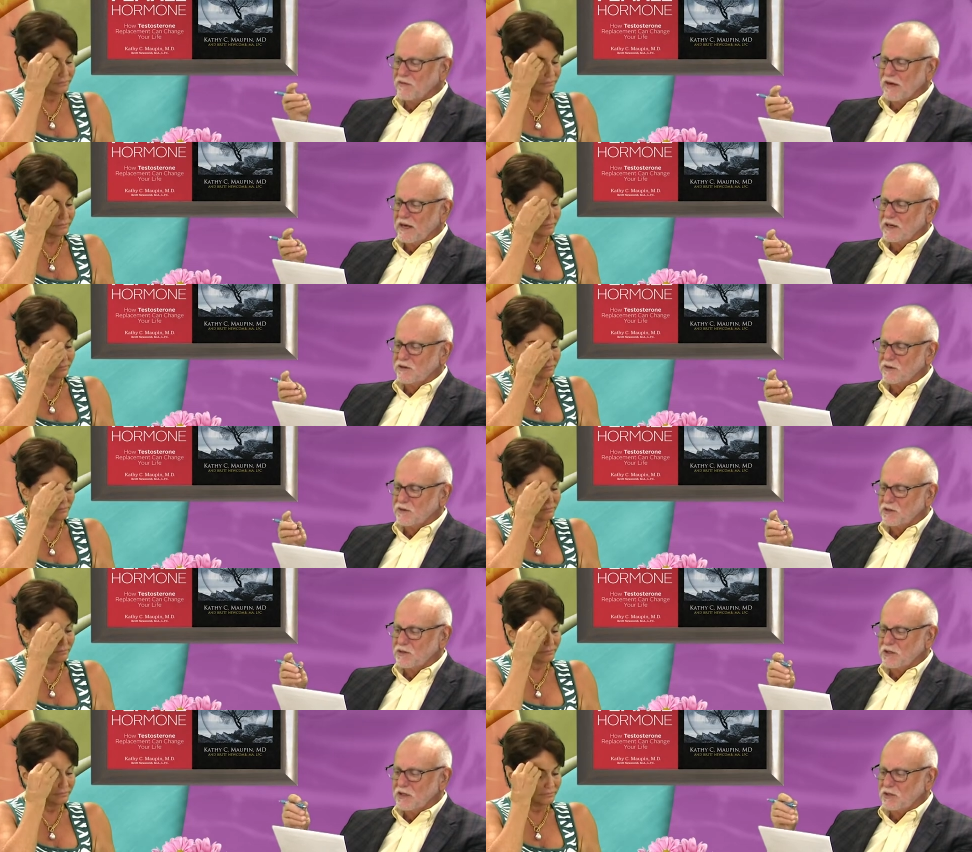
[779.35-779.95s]

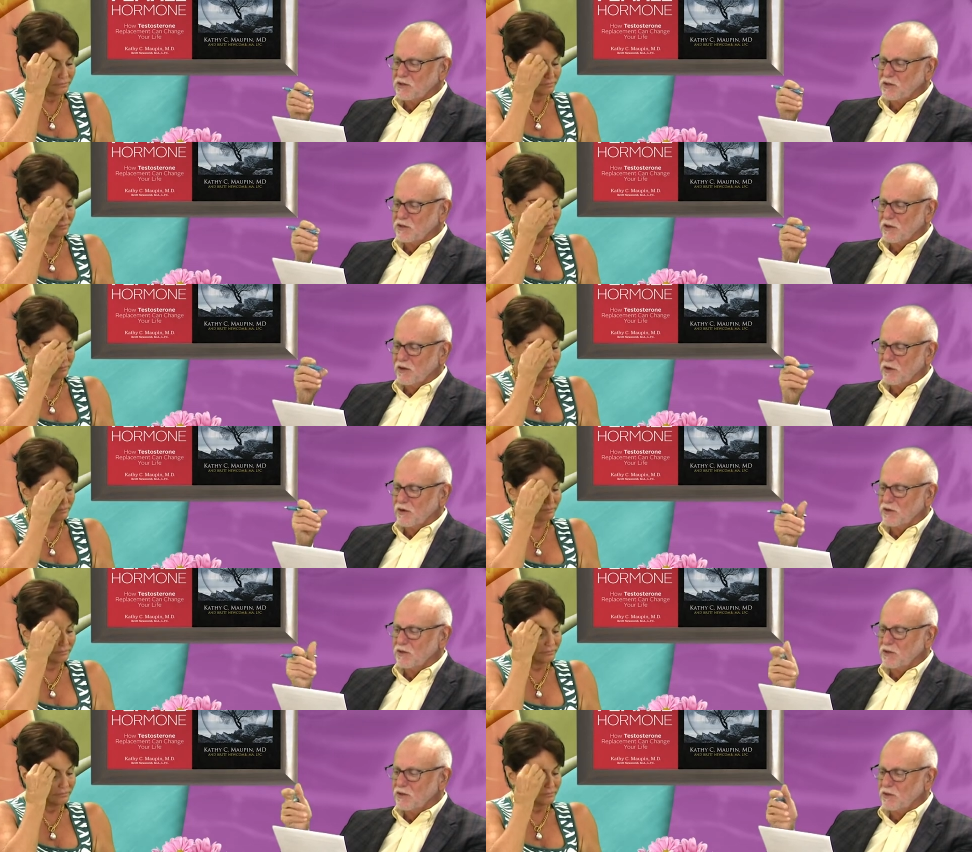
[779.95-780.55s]
Speaker 1: factors that should
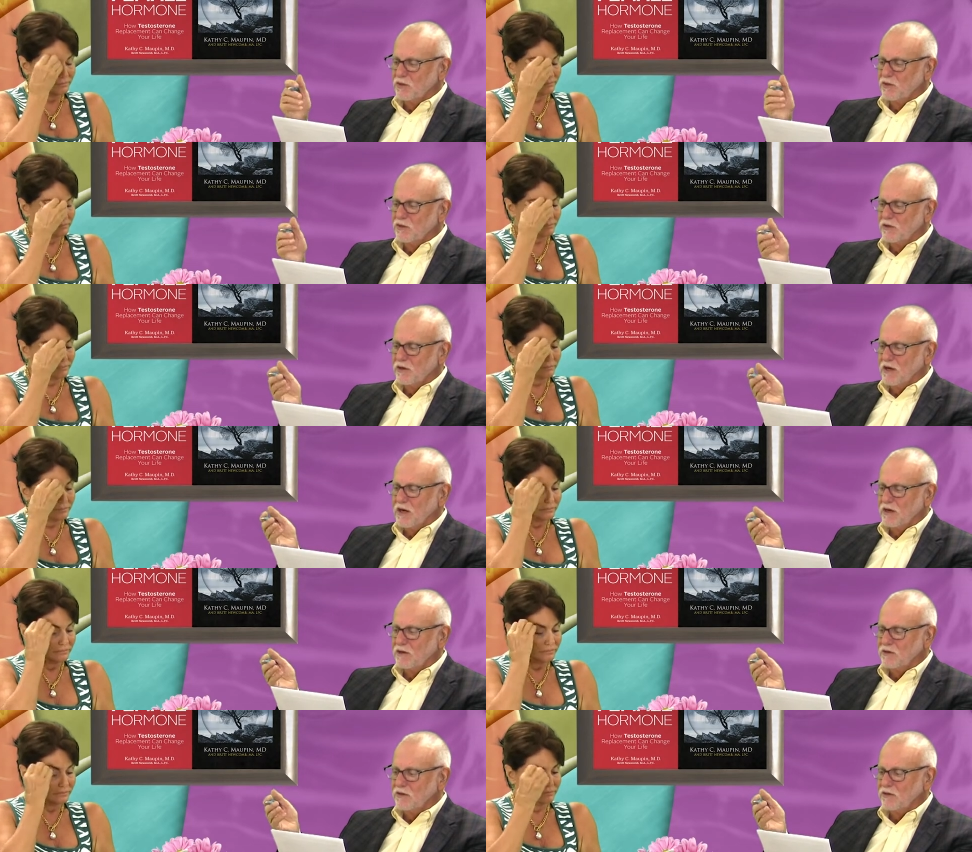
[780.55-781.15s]
alert you or your
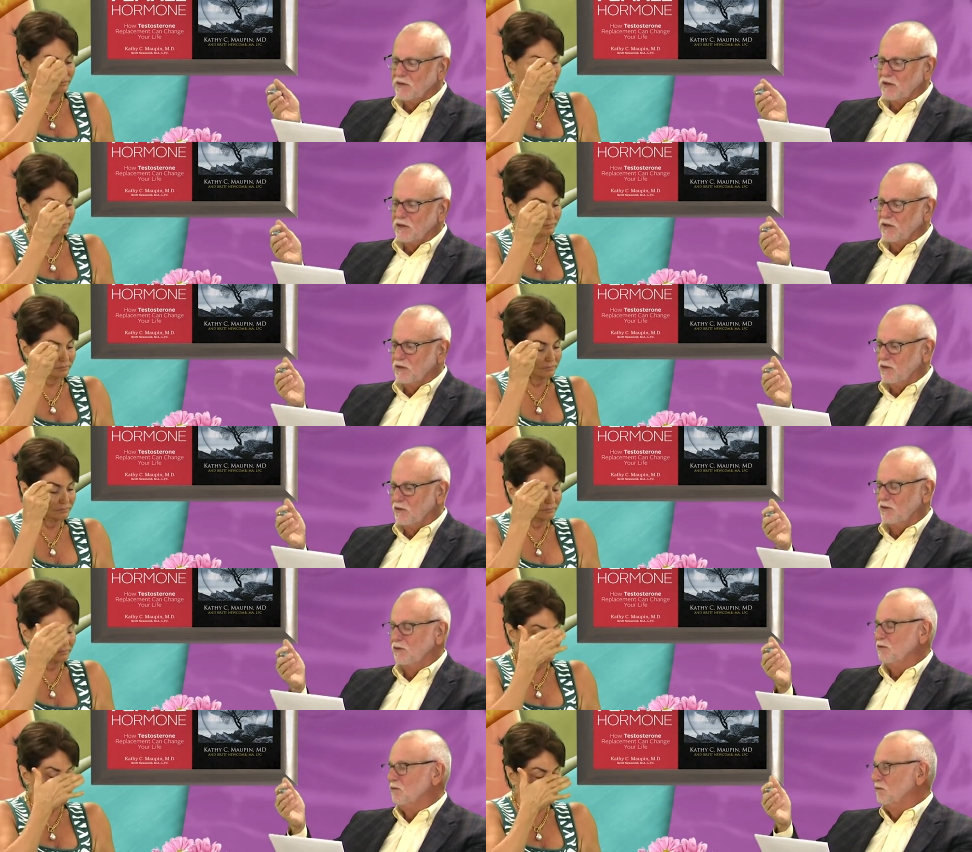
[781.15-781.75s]
doctor that
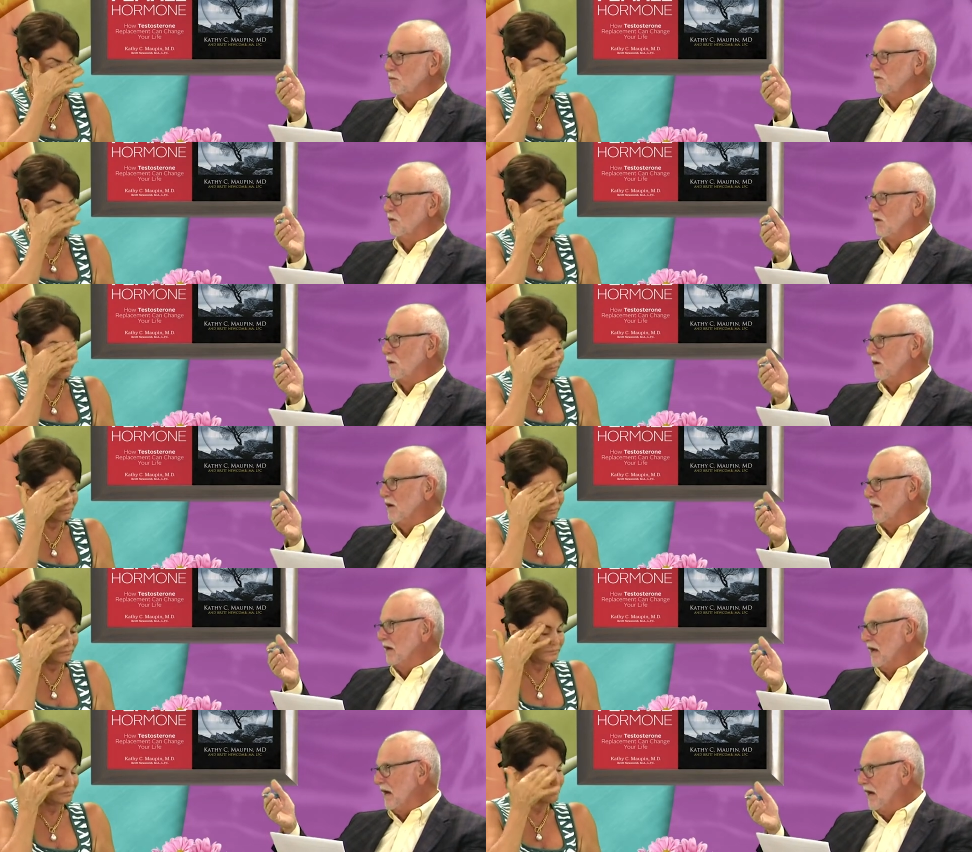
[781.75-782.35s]
you
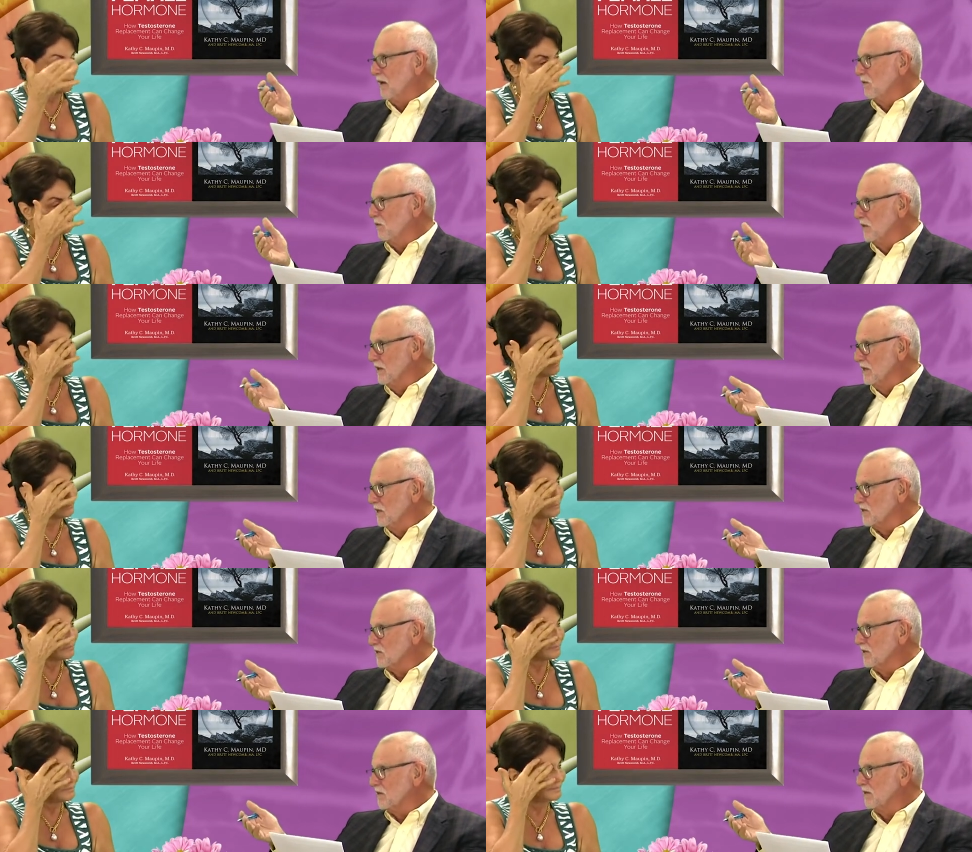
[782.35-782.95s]
are at high
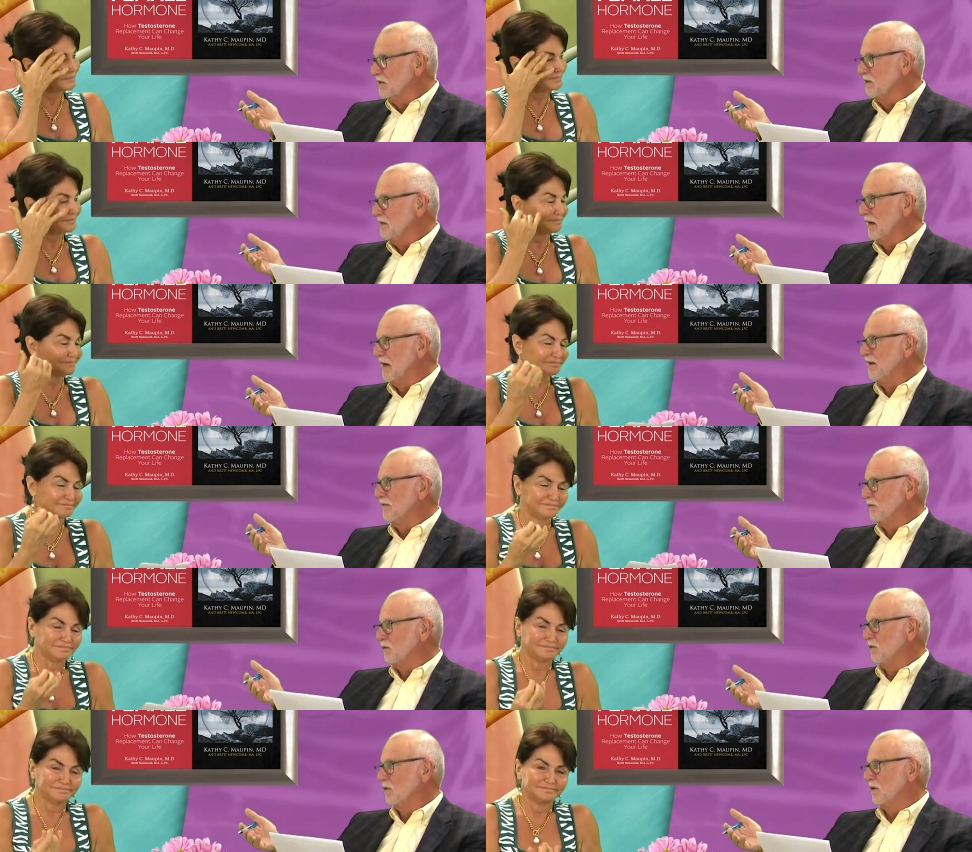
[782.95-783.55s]
risk to
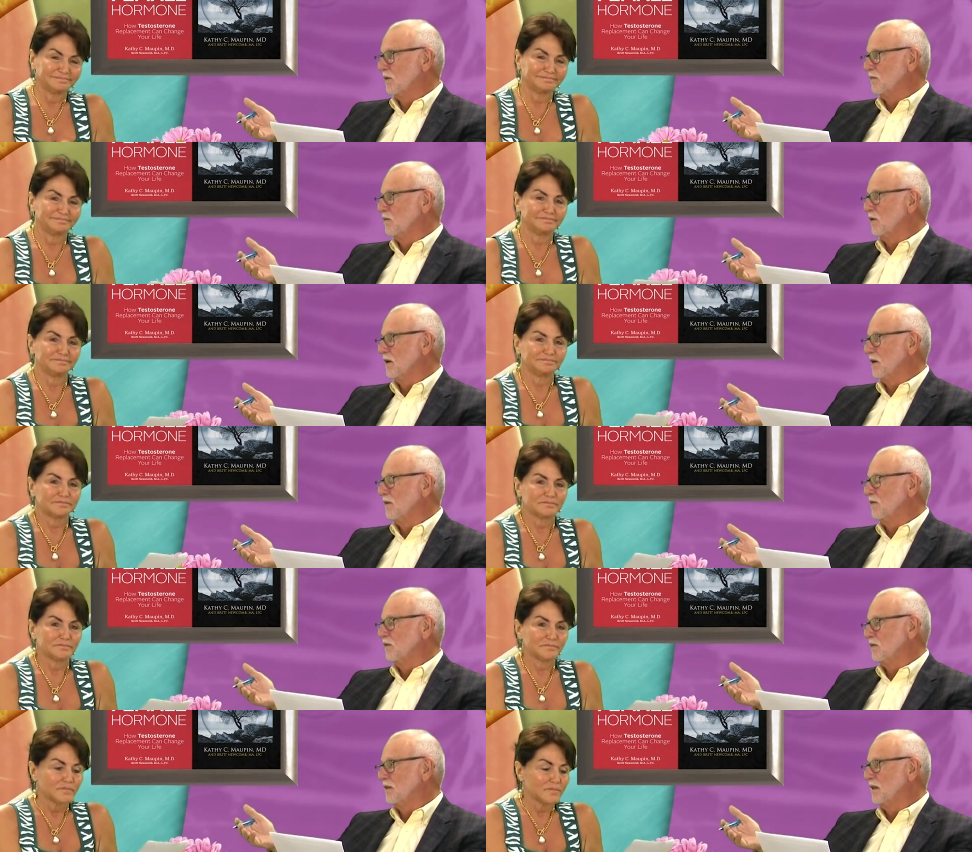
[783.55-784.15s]
have thyroid,
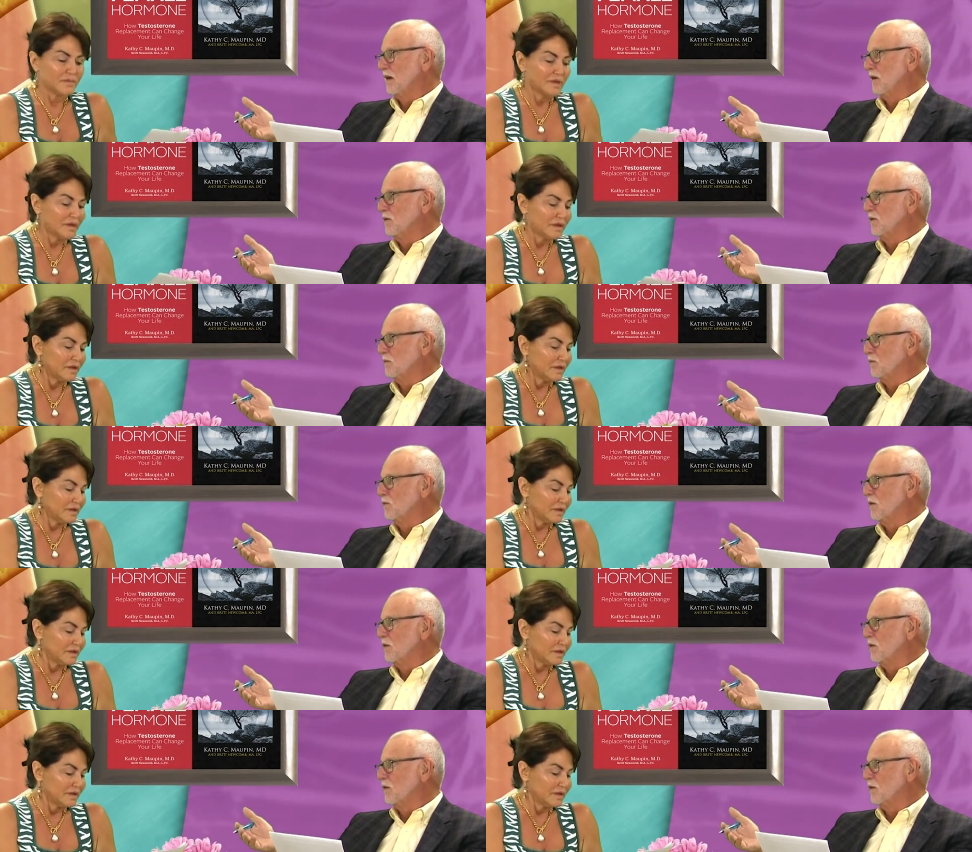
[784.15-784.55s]
pro- thyroid